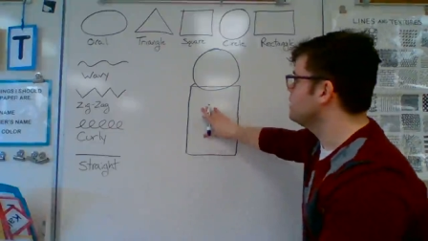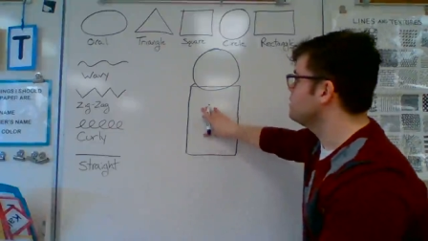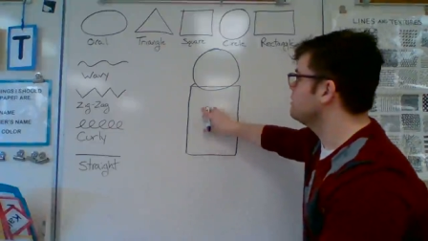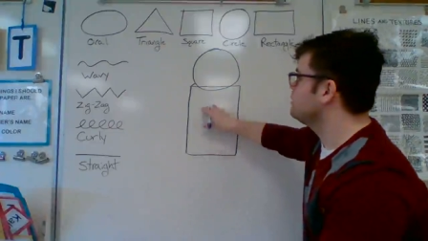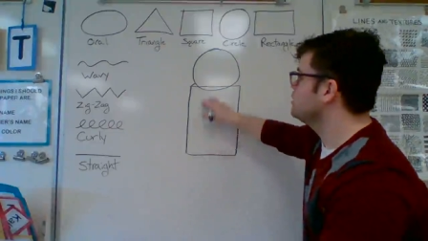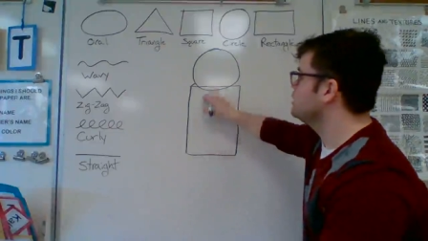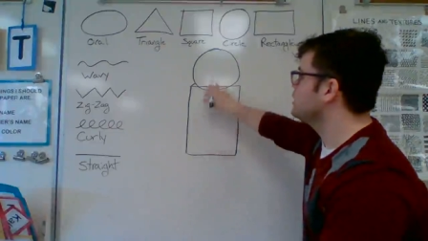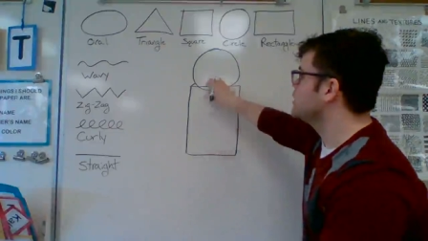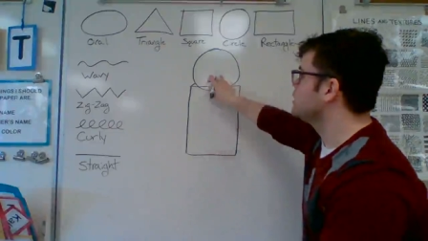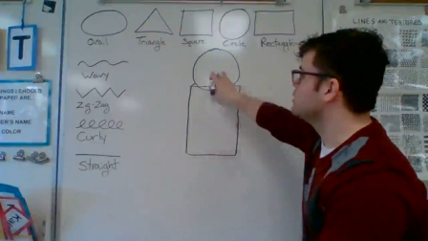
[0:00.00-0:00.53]
now
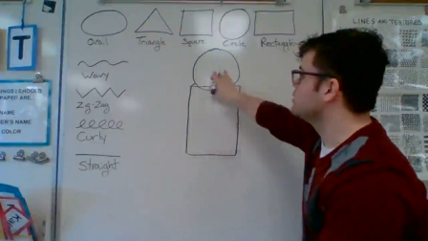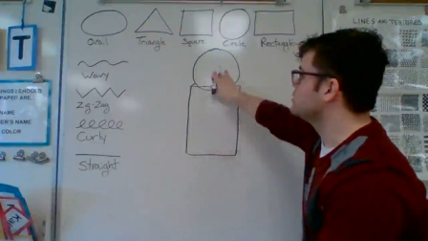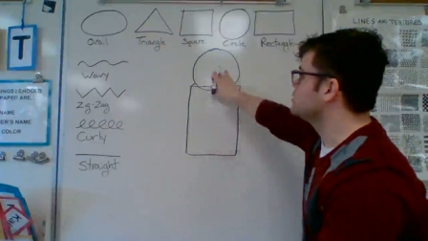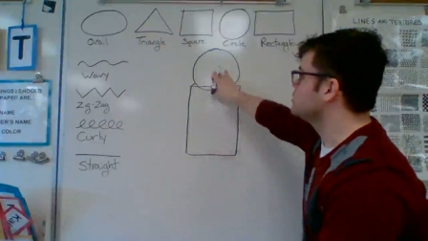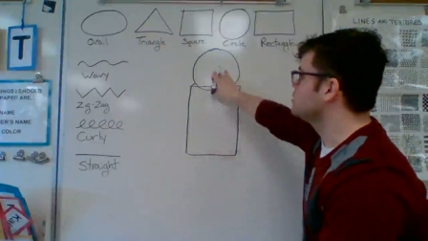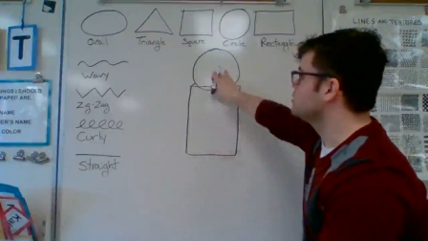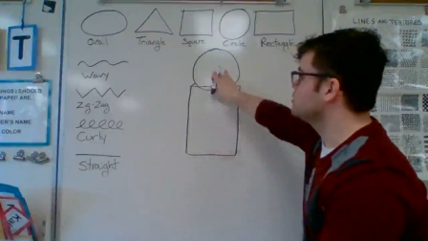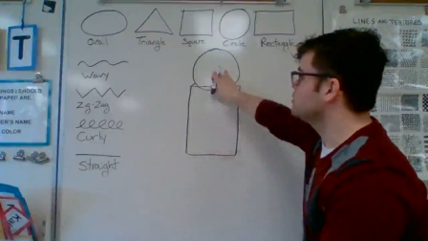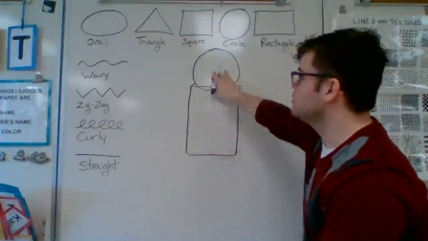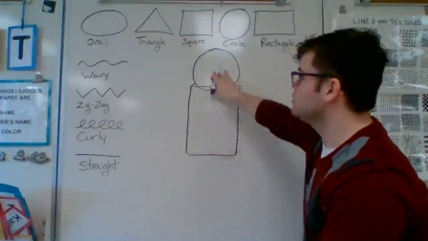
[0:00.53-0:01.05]
we have a
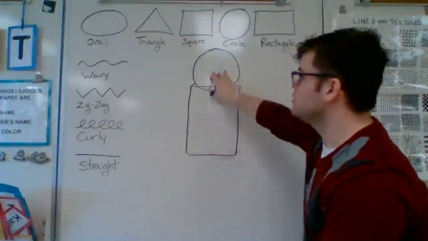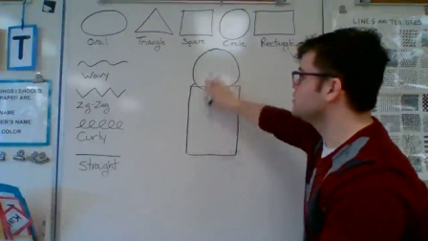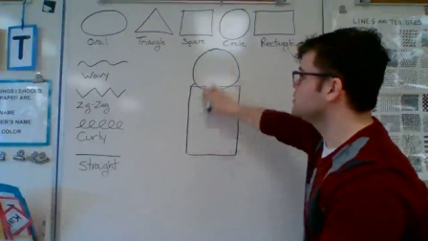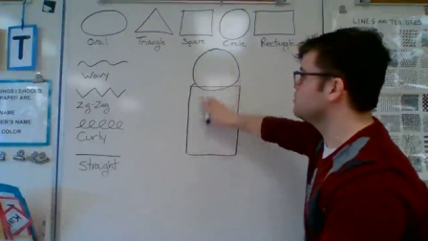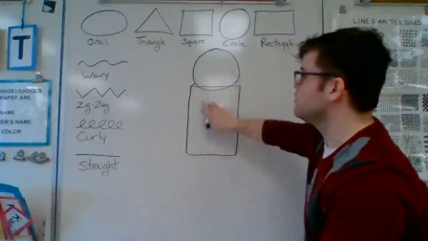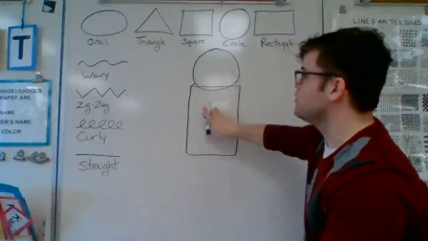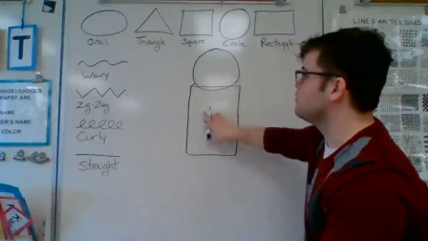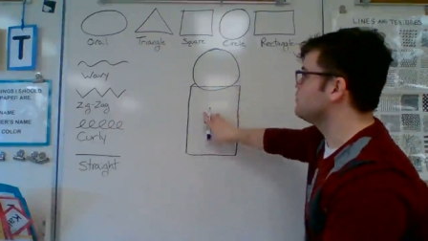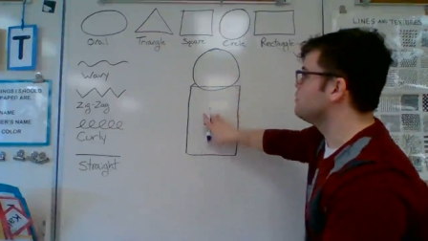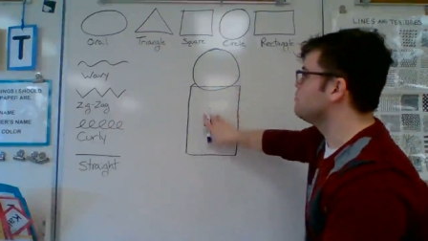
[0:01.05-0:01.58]

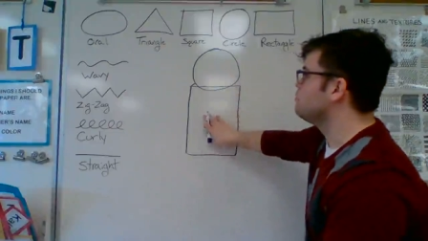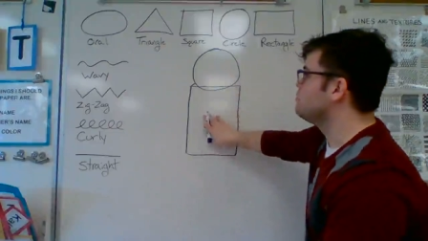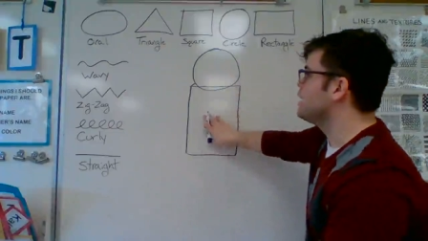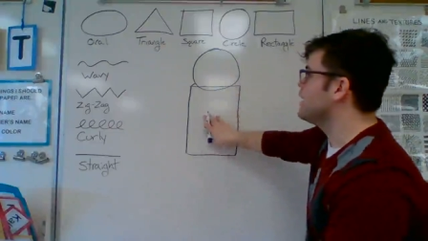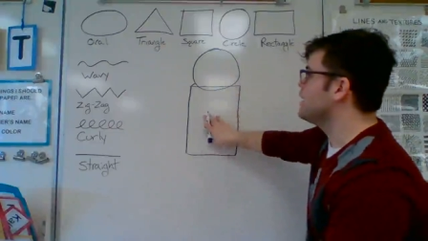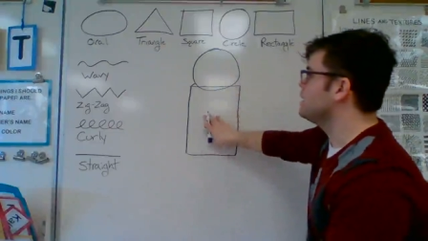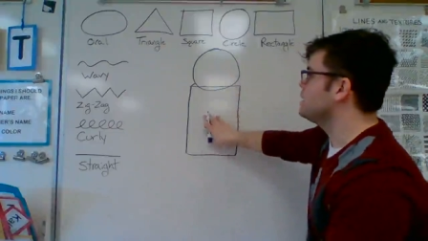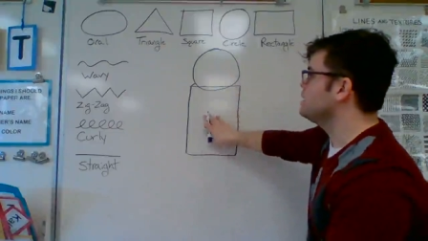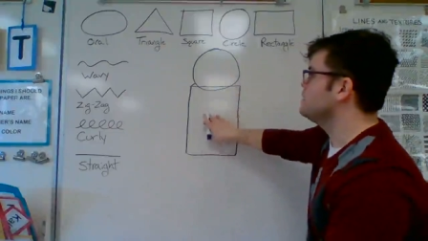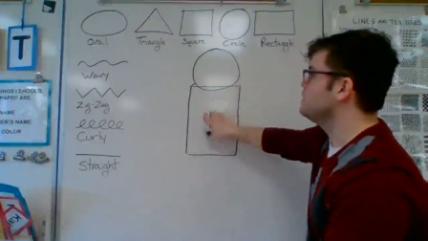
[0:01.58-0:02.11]
rectangle and a
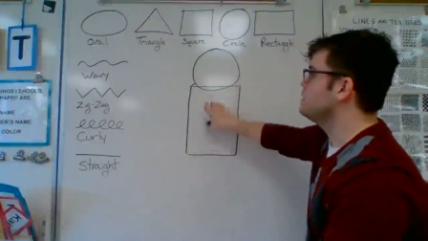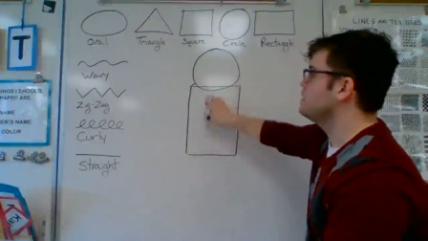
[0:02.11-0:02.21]
circle,